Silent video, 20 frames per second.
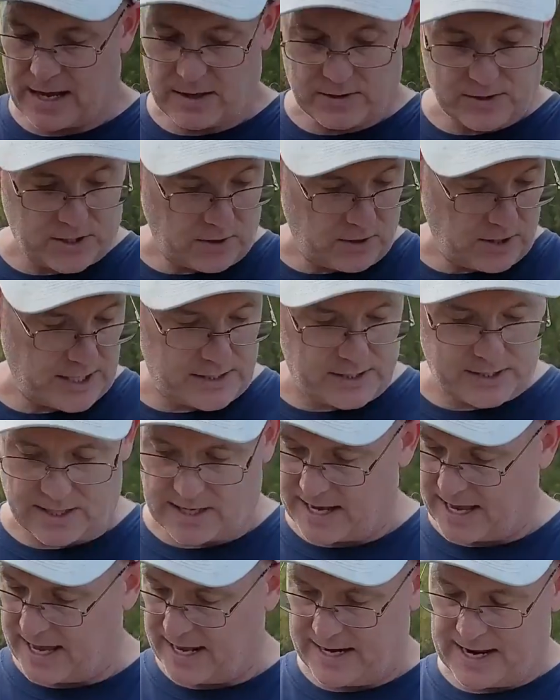So let's
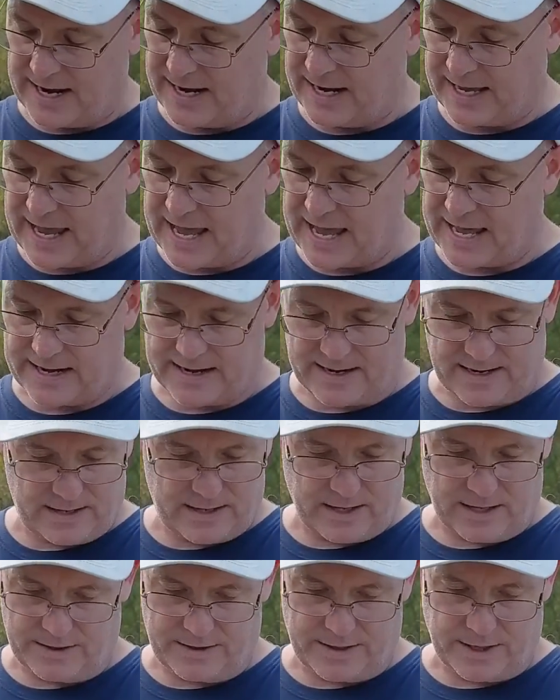and again,
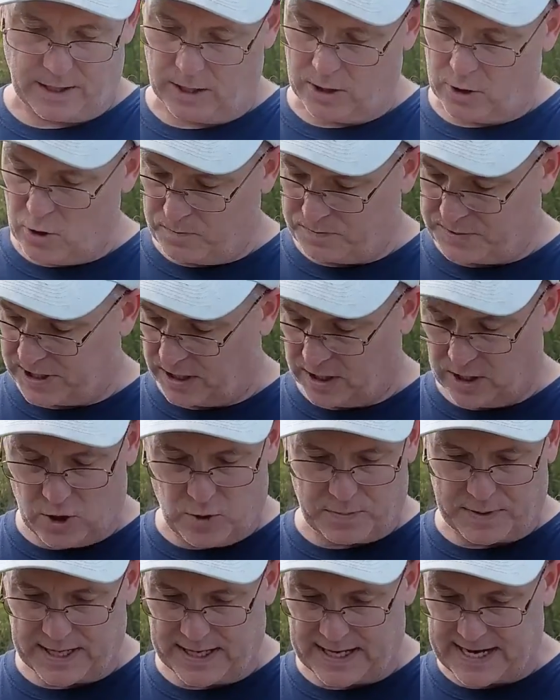the loop to loop
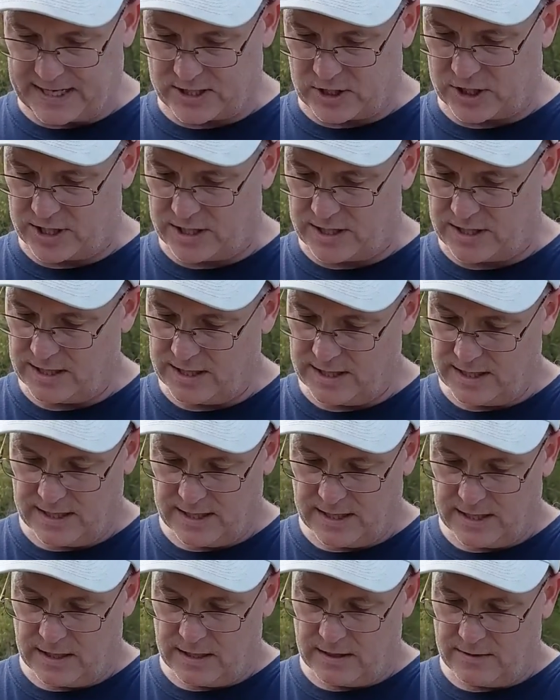connection,
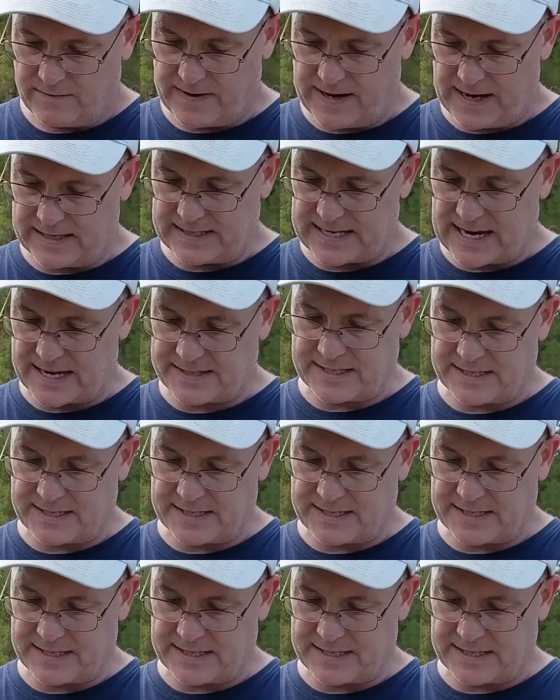fantastic.